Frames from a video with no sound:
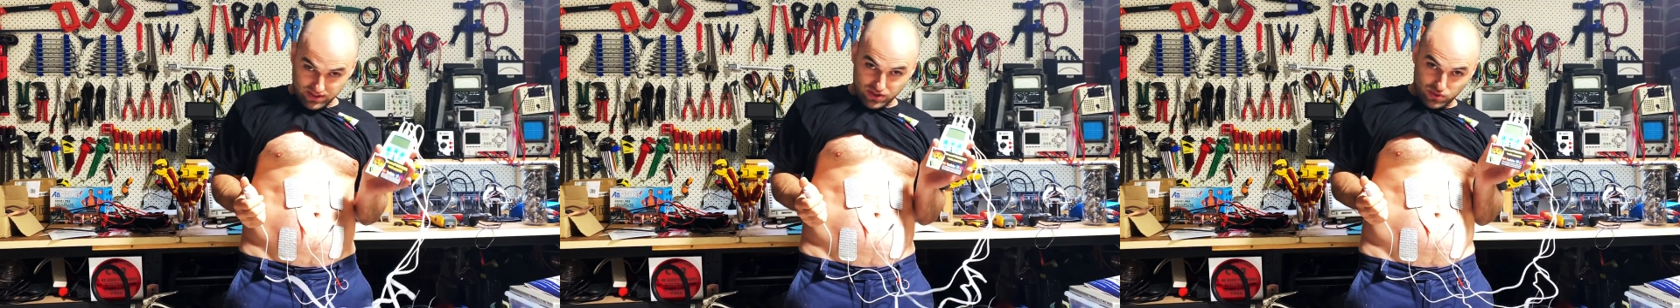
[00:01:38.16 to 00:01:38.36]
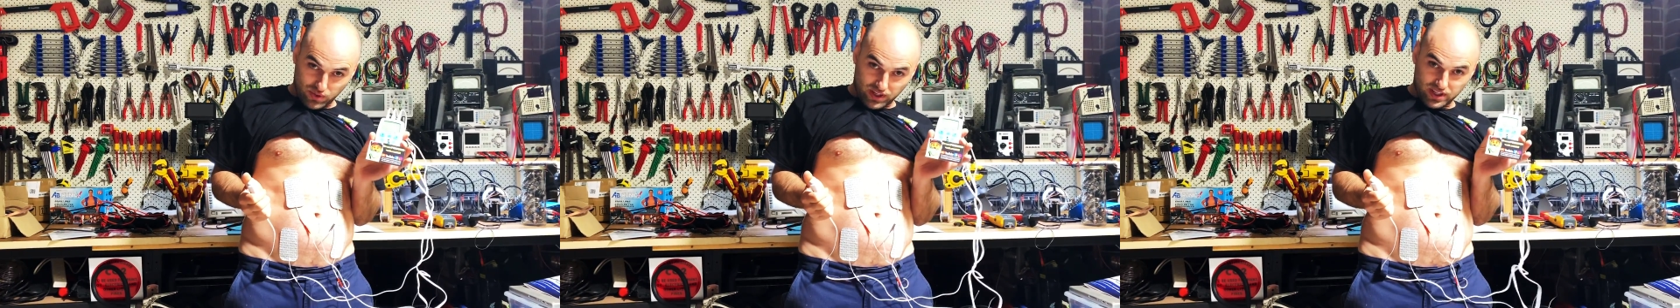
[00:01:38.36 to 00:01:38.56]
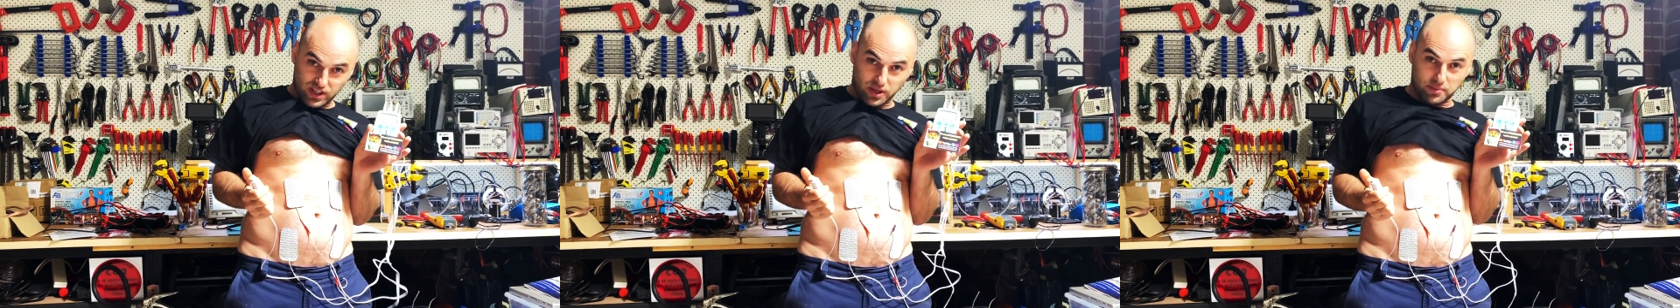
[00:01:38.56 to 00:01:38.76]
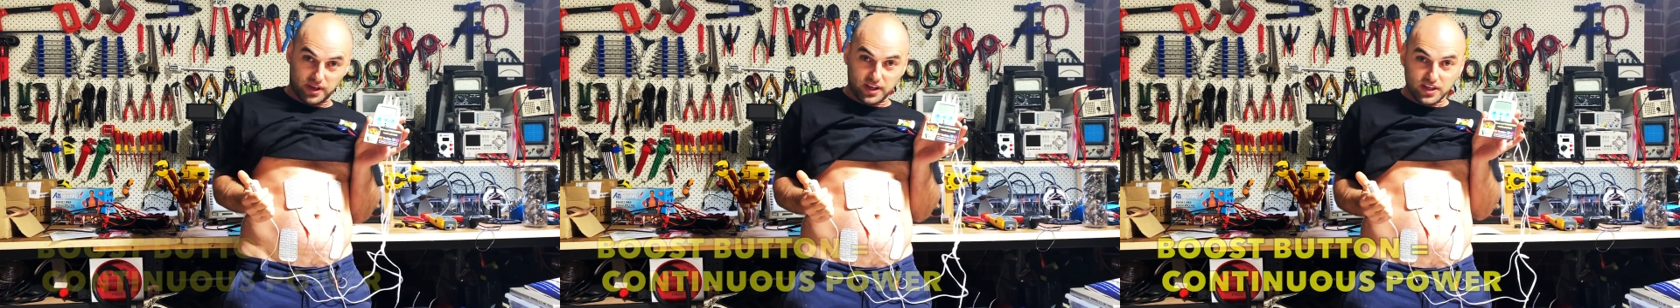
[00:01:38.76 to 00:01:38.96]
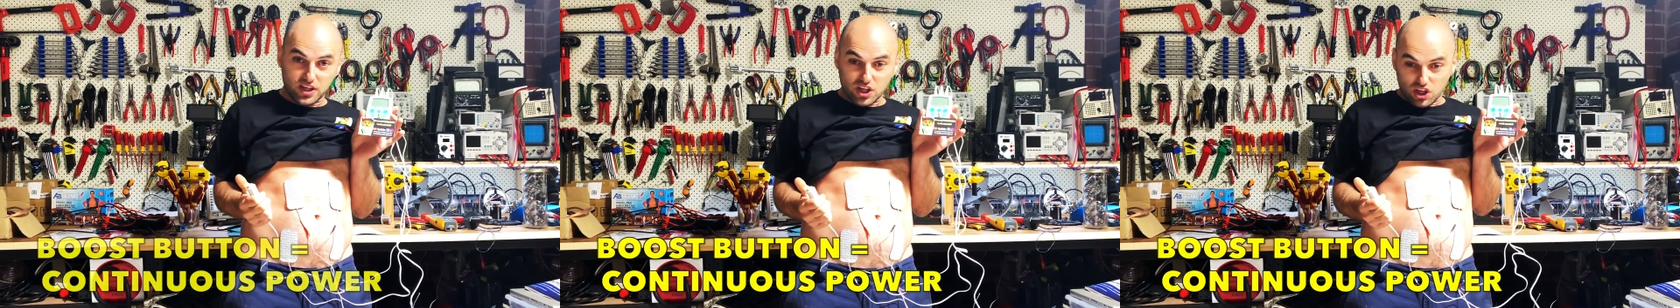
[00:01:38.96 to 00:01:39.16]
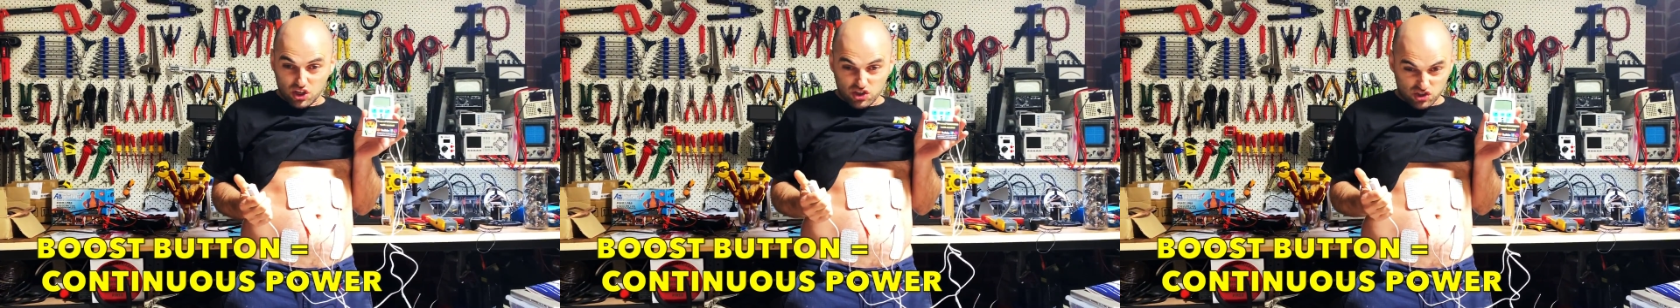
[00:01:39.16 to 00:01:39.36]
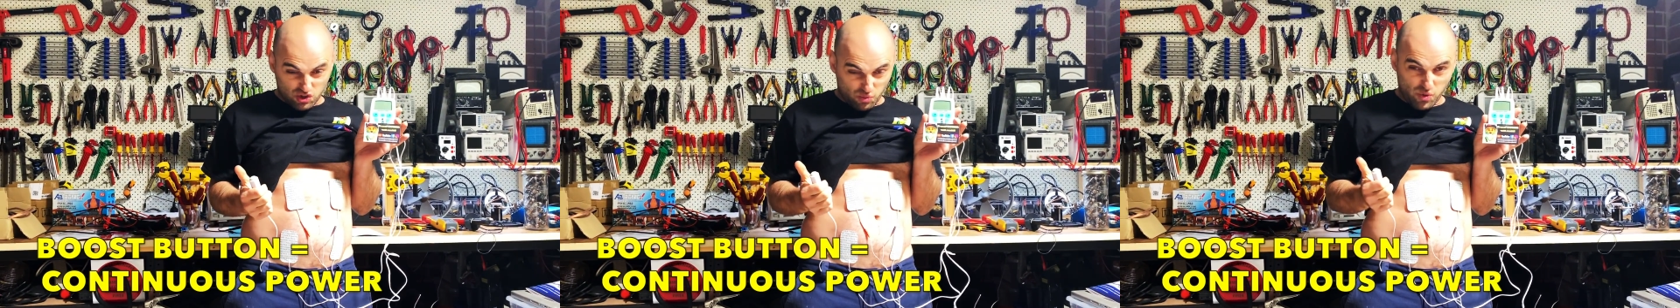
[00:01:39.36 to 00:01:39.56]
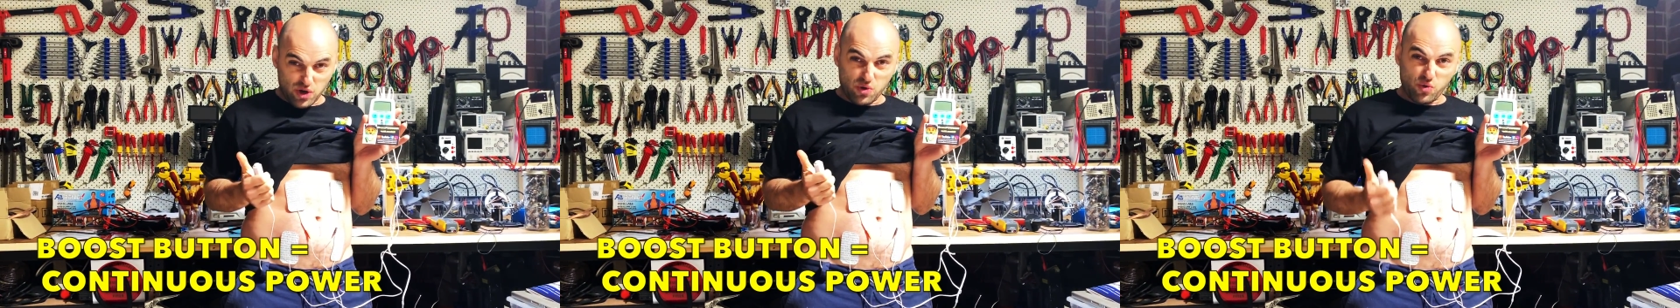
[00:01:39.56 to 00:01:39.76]
this one here, man. So
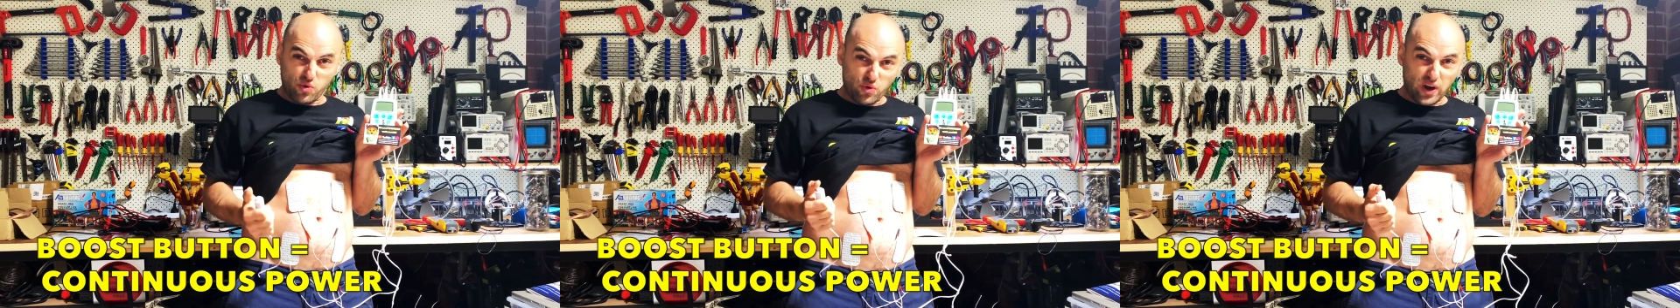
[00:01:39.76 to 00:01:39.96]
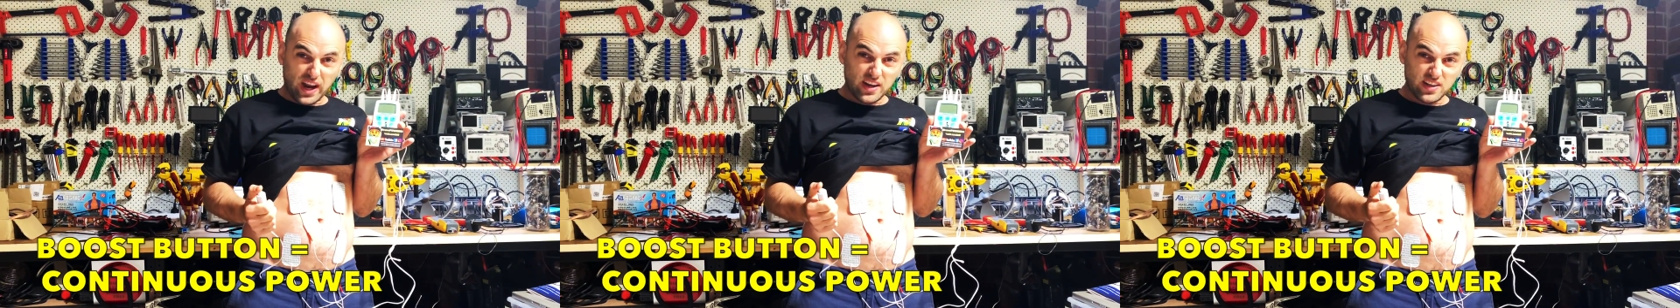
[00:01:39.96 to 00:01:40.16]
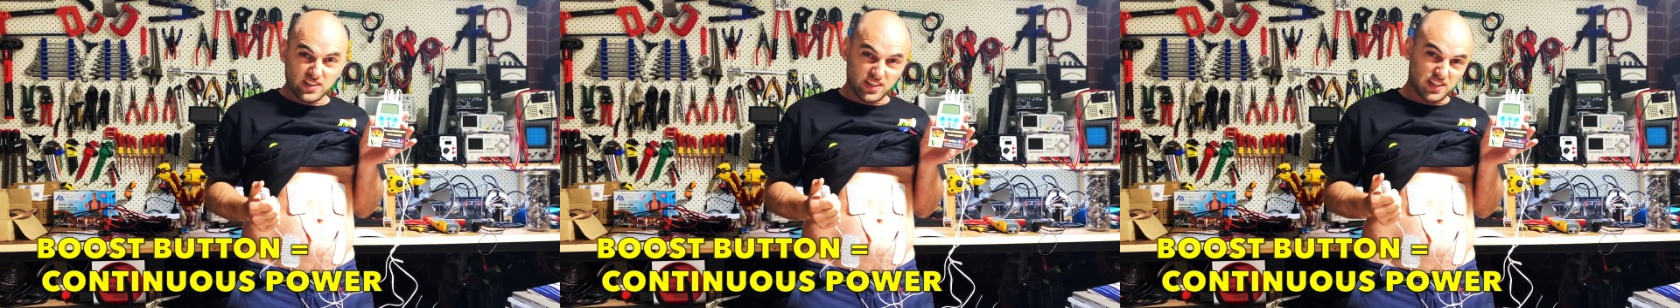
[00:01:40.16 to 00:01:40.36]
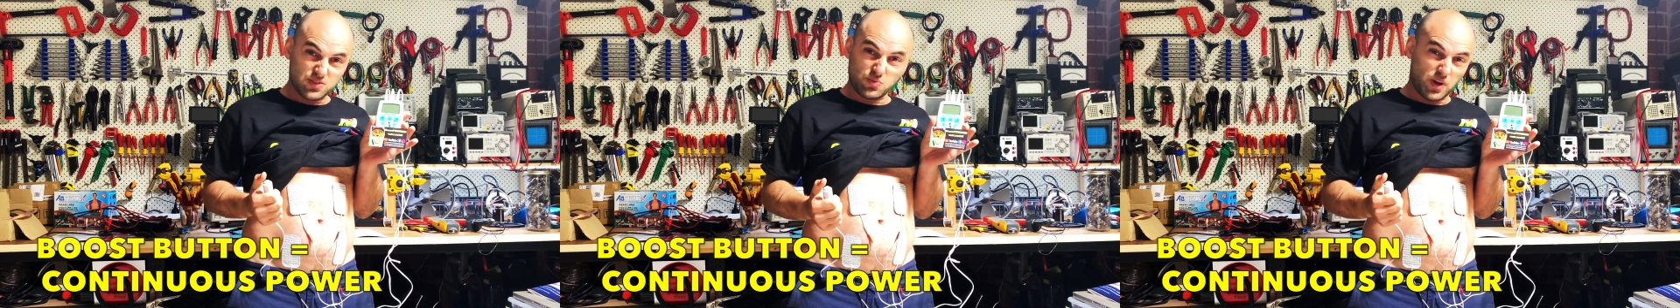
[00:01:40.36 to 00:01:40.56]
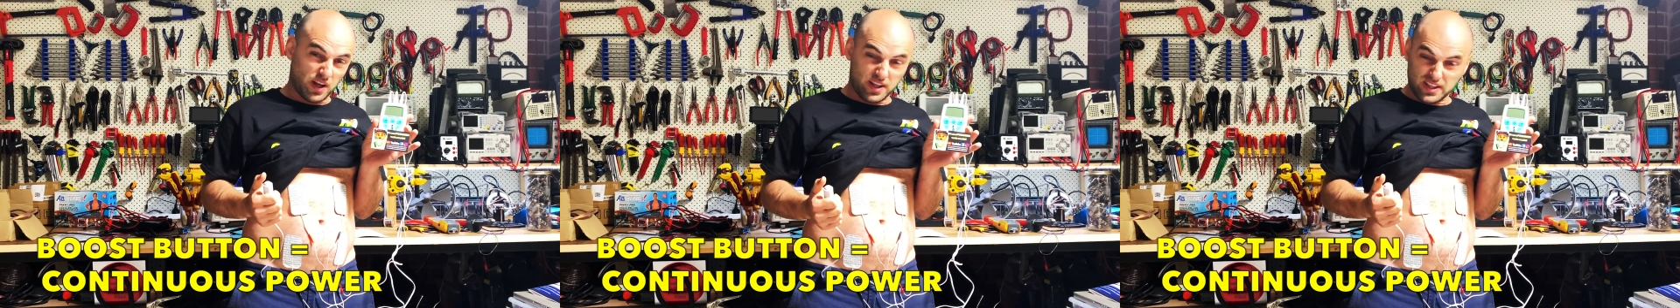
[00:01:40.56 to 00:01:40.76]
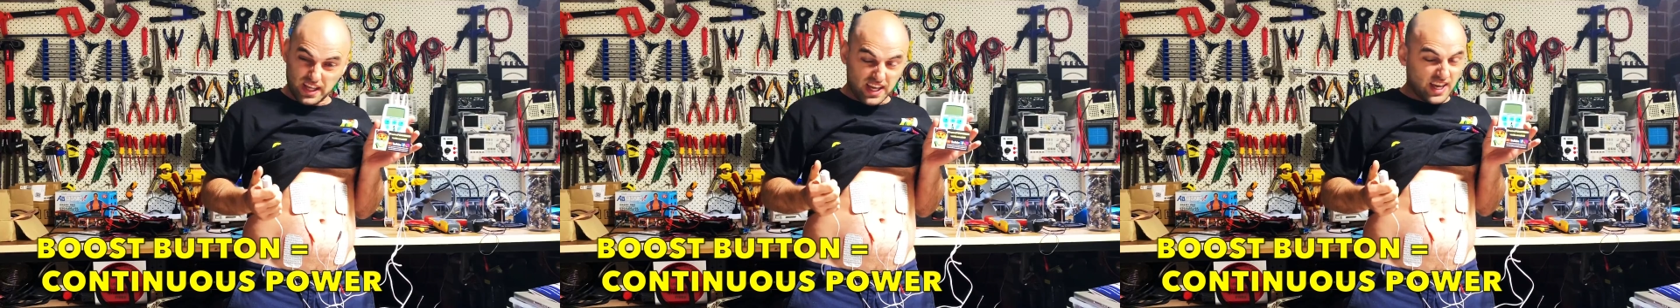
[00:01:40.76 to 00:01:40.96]
when you crack this one,